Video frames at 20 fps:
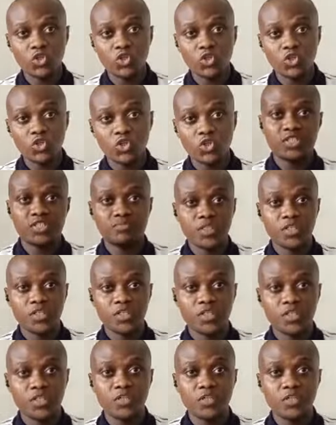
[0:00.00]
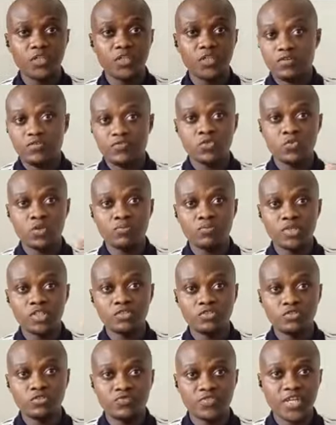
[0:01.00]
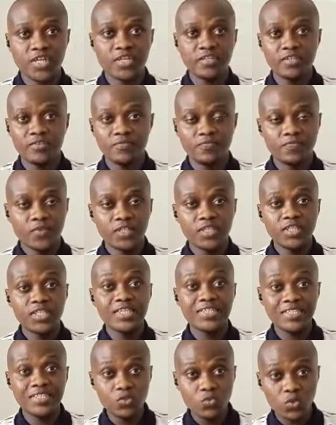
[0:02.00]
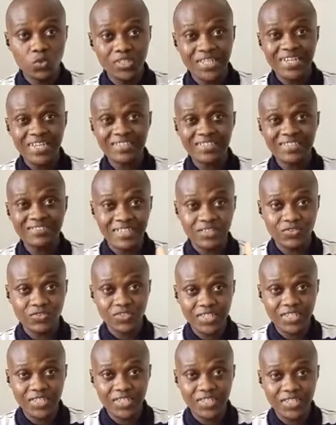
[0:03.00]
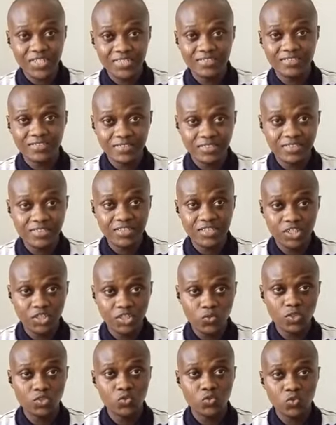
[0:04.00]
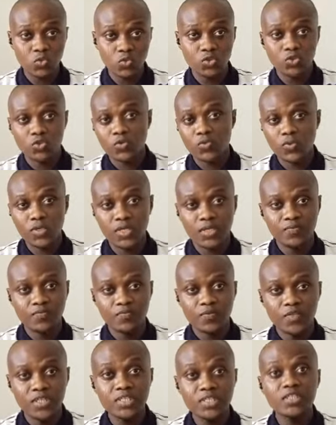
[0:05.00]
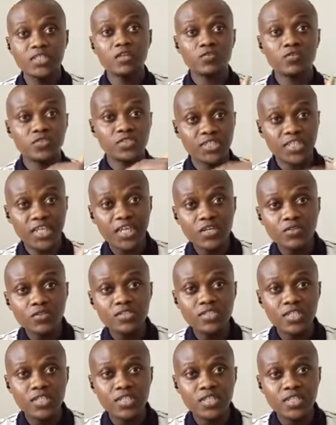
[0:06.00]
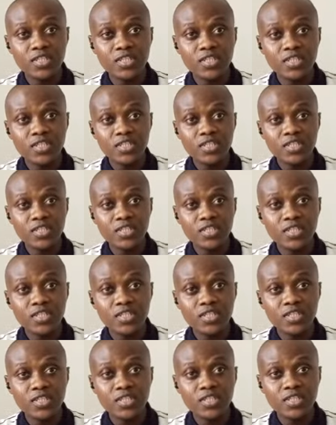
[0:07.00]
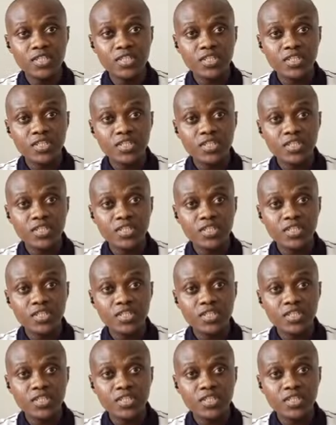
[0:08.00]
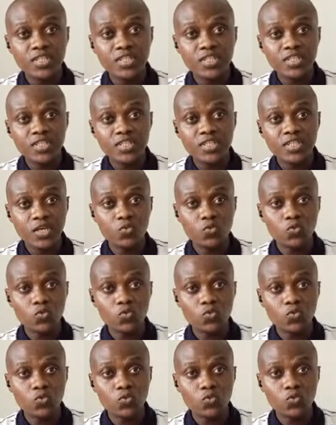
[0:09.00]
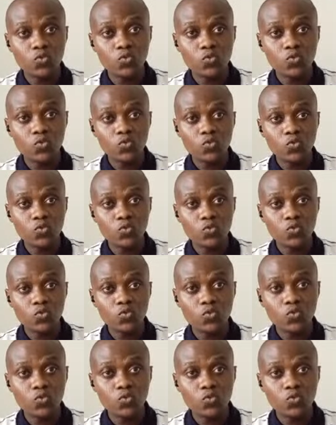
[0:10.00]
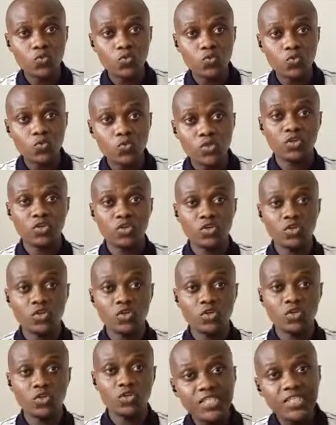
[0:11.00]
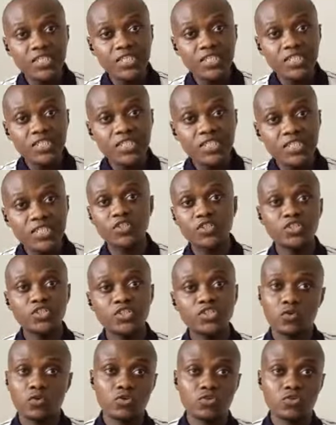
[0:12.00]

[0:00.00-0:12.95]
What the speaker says: say in their office, they go to Friday. They still, that's Saturday and Sunday, they still want to go somewhere. Instead of staying with family. Because if that communication is not there between you and your partner, it's one of the reasons that causes